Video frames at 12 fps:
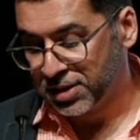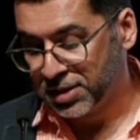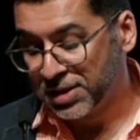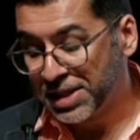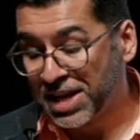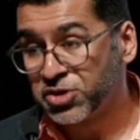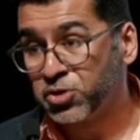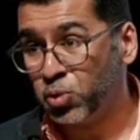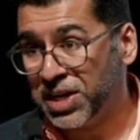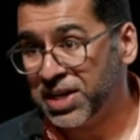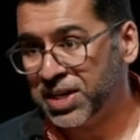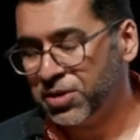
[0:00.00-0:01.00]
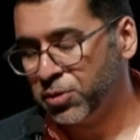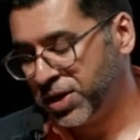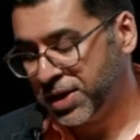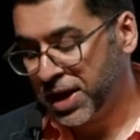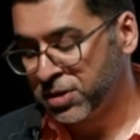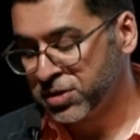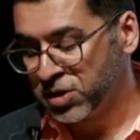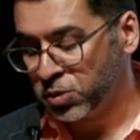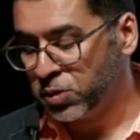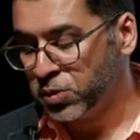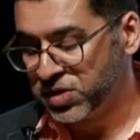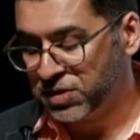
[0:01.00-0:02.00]
Last week, we announced that we
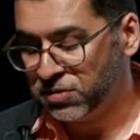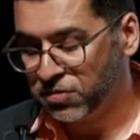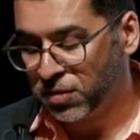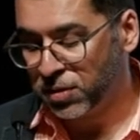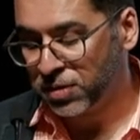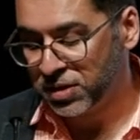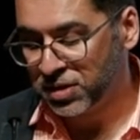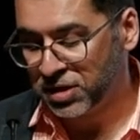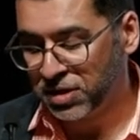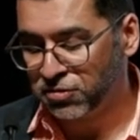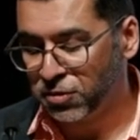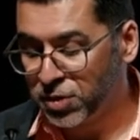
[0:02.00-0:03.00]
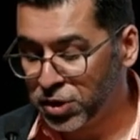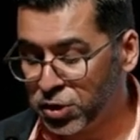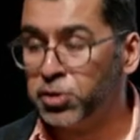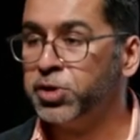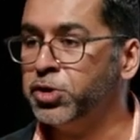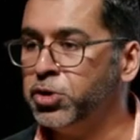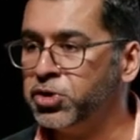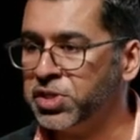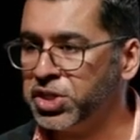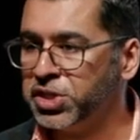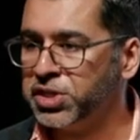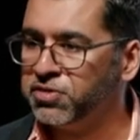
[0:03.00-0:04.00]
received funding from the Google News
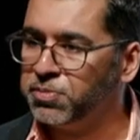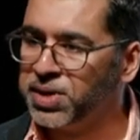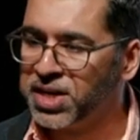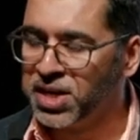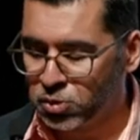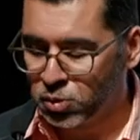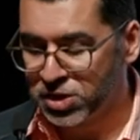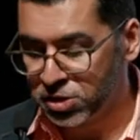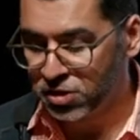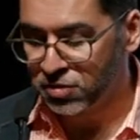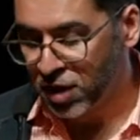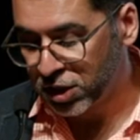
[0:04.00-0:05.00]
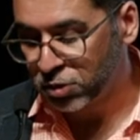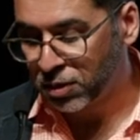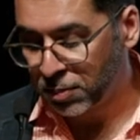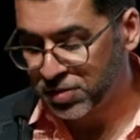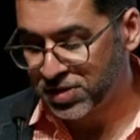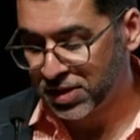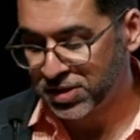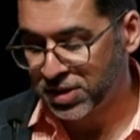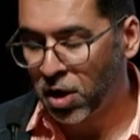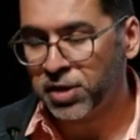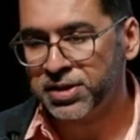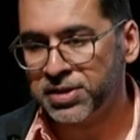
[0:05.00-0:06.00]
Initiative because we serve underrepresented
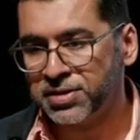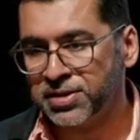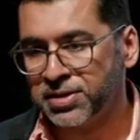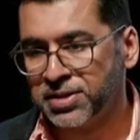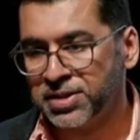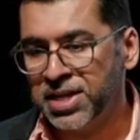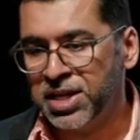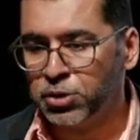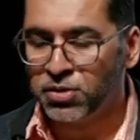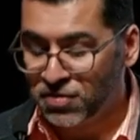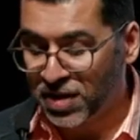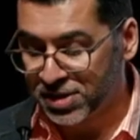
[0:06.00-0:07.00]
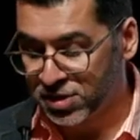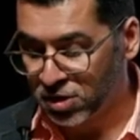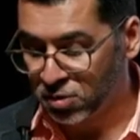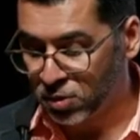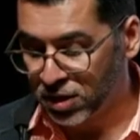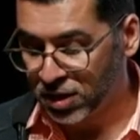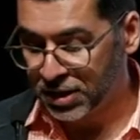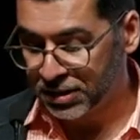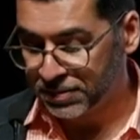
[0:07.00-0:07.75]
audiences to advance our work.